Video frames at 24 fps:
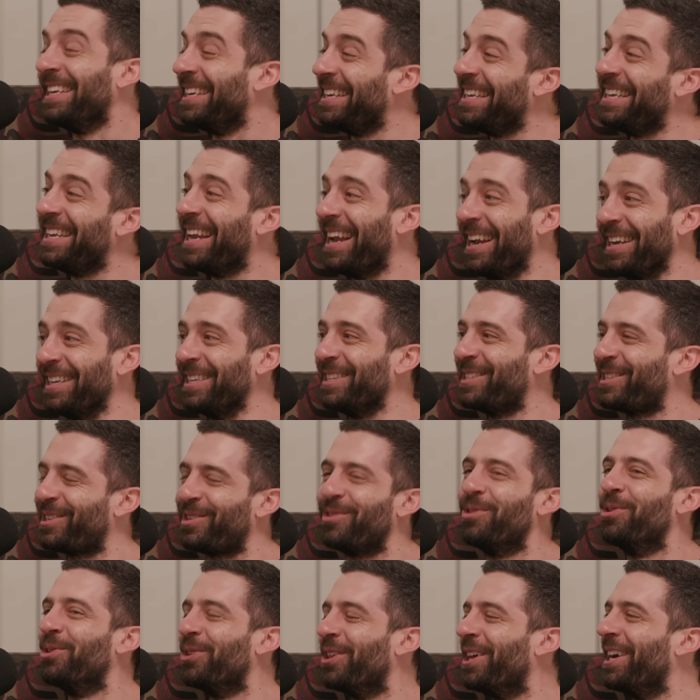need any yeah.
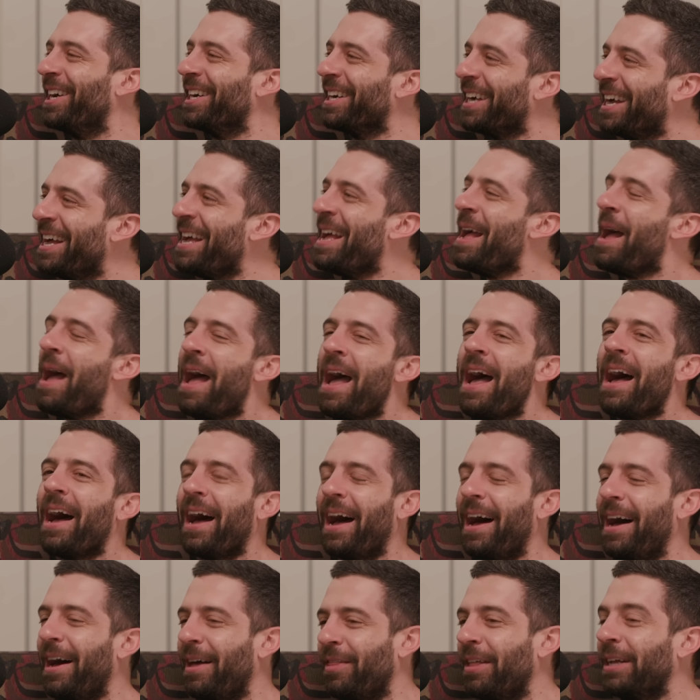schooling. Yeah, yeah,
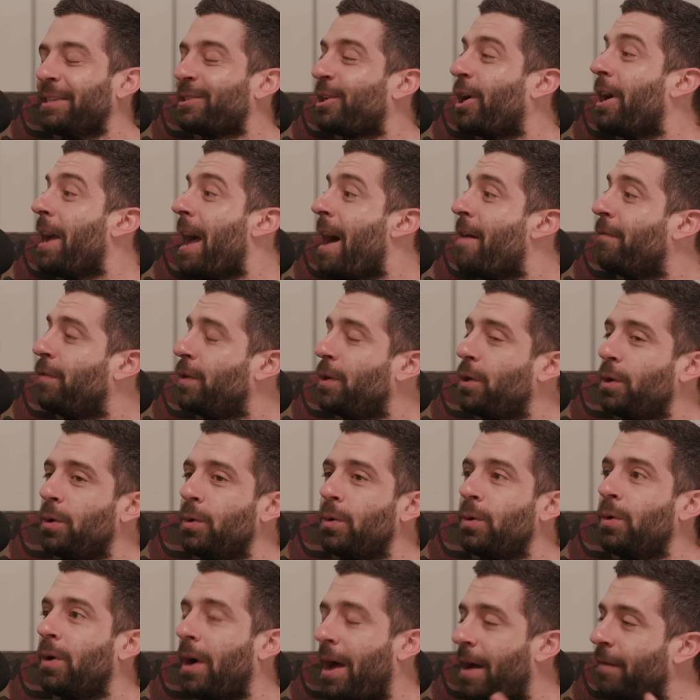uh, that's great. Have
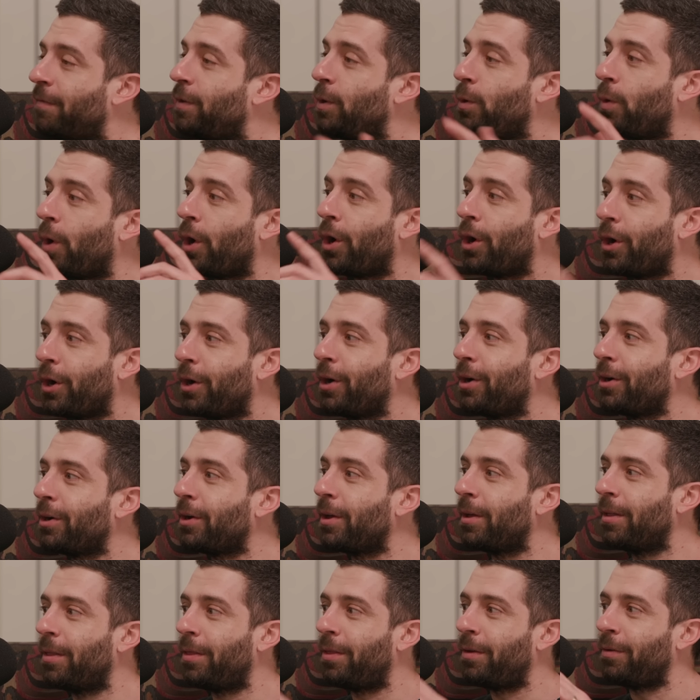you have you heard
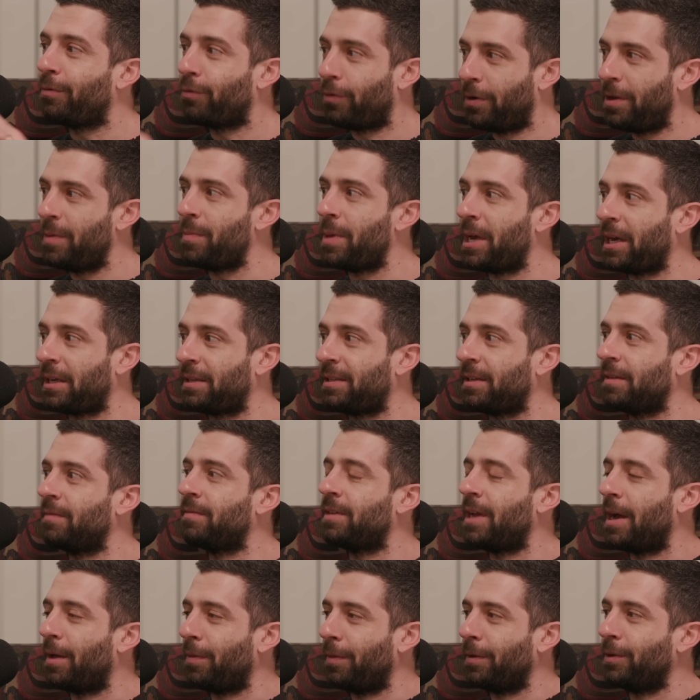the remix of
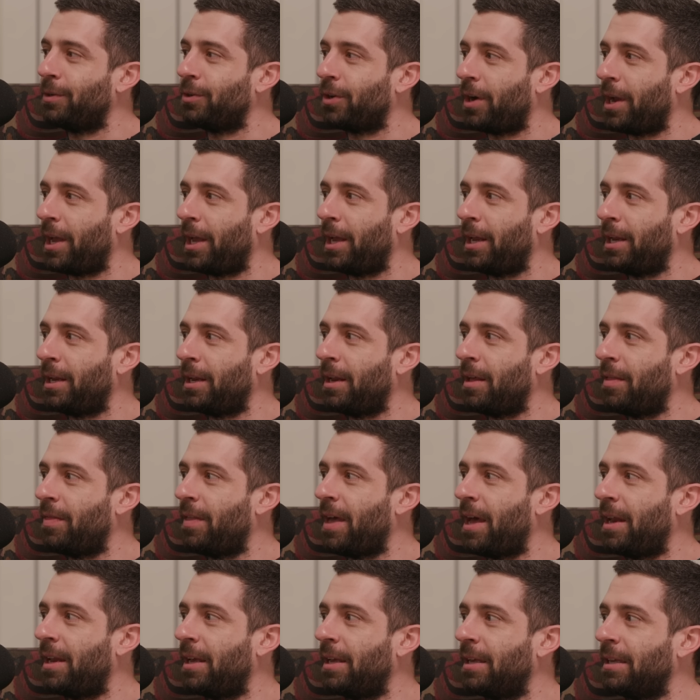Down the Drain
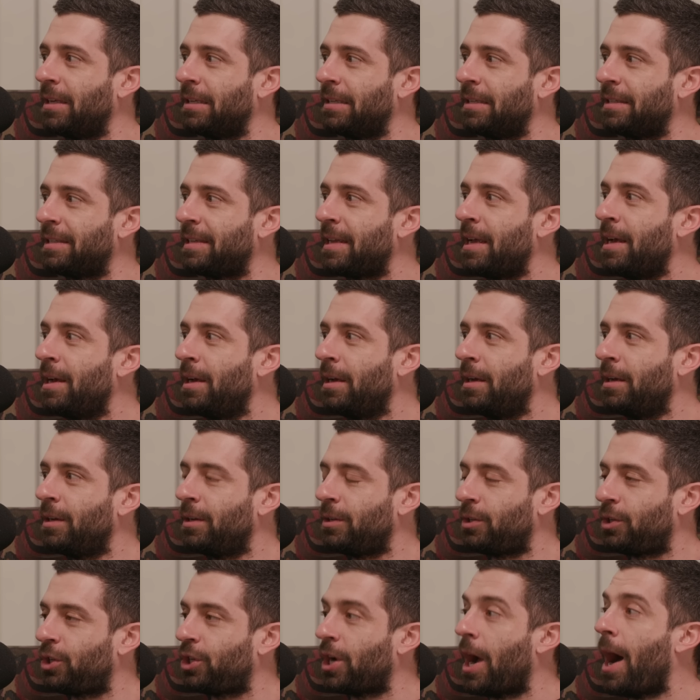that is
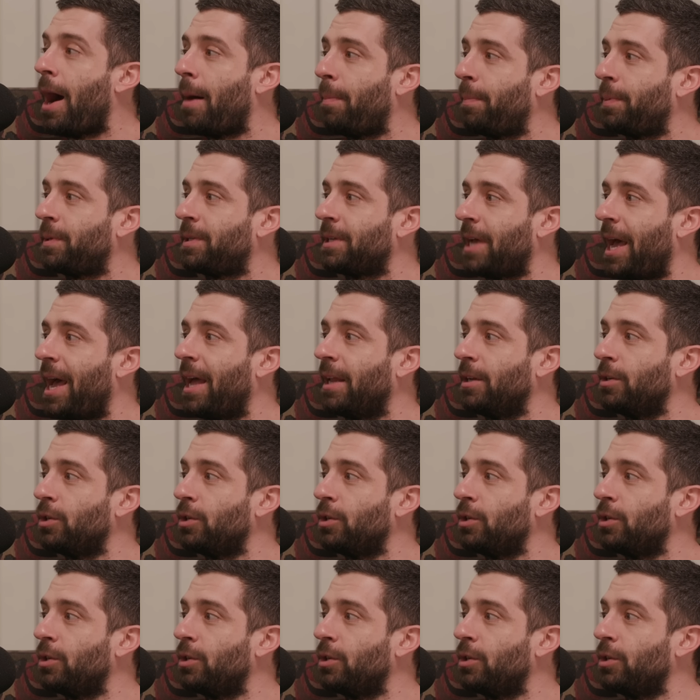chopped and